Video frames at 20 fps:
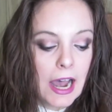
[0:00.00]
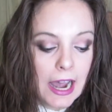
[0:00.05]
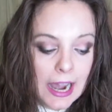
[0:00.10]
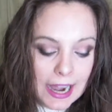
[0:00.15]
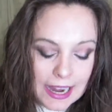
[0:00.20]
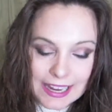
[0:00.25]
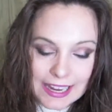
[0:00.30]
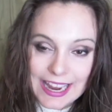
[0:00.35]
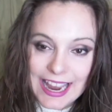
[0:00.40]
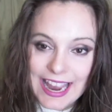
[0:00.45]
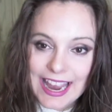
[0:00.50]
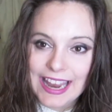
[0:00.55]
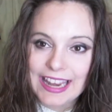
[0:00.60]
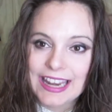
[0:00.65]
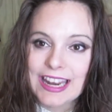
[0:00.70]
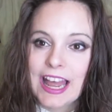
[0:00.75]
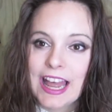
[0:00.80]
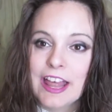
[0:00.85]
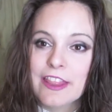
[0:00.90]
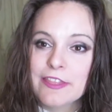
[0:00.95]

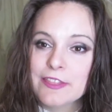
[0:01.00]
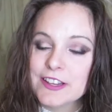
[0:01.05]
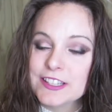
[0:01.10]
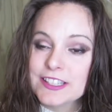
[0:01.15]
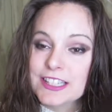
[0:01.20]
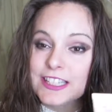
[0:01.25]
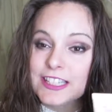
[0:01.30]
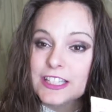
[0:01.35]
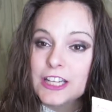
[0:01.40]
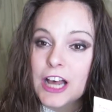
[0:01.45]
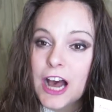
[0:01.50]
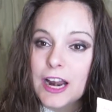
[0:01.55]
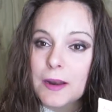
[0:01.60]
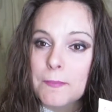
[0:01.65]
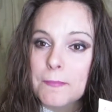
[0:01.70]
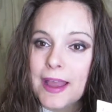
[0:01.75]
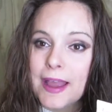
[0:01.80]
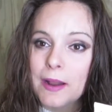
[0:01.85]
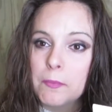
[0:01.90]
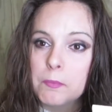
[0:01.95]
Again, this is not
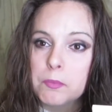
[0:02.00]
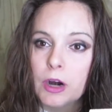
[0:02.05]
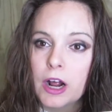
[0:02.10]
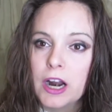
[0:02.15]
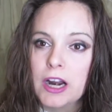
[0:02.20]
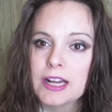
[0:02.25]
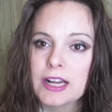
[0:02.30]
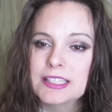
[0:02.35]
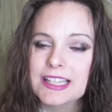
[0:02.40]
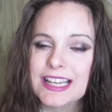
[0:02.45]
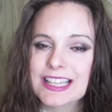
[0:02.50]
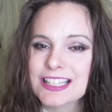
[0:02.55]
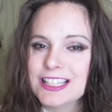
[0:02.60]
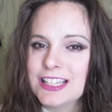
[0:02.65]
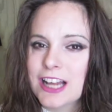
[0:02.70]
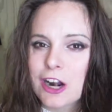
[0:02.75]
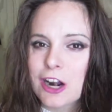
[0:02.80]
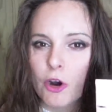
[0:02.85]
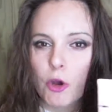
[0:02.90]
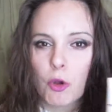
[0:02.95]
a bad product. It's
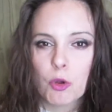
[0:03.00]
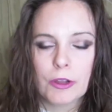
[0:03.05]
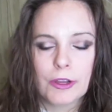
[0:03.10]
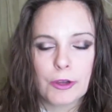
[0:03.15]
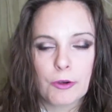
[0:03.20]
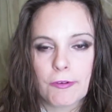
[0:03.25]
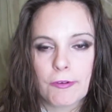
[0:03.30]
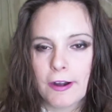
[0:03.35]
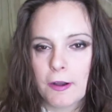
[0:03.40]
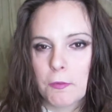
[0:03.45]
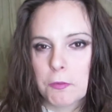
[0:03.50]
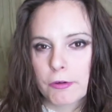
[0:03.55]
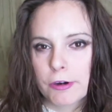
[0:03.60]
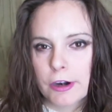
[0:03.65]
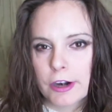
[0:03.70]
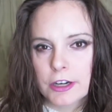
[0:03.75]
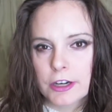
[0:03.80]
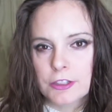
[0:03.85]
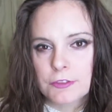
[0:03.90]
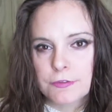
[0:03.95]
not a holy grail
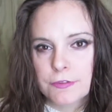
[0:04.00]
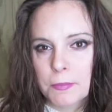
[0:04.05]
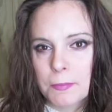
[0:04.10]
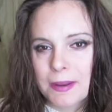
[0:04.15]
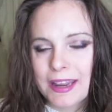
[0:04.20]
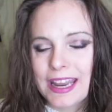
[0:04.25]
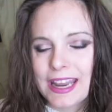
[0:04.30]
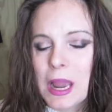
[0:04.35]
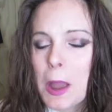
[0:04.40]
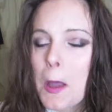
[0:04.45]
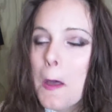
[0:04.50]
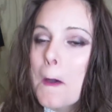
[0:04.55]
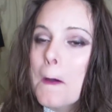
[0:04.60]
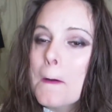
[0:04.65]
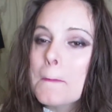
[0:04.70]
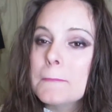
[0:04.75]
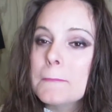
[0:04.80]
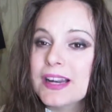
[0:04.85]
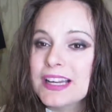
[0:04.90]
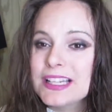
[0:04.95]
product for me,
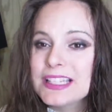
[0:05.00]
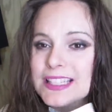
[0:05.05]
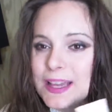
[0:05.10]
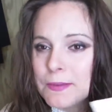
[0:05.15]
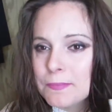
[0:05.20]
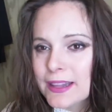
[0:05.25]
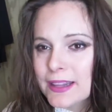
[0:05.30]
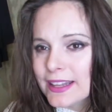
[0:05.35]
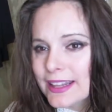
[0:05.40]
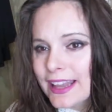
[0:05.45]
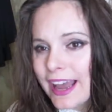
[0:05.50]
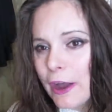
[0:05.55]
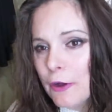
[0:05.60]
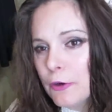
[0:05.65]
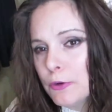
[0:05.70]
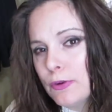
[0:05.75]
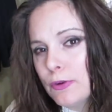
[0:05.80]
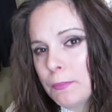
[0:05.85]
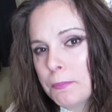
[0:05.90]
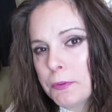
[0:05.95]
but it's something that
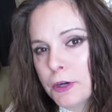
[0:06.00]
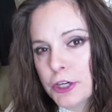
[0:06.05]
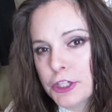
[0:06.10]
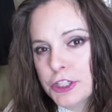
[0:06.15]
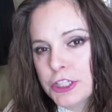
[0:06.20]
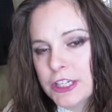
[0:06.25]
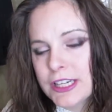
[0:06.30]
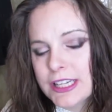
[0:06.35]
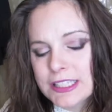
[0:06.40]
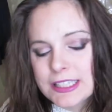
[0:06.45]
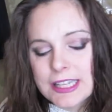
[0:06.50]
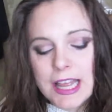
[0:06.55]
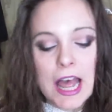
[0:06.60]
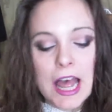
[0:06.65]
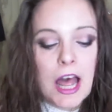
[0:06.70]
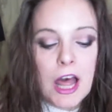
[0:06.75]
I would repurchase.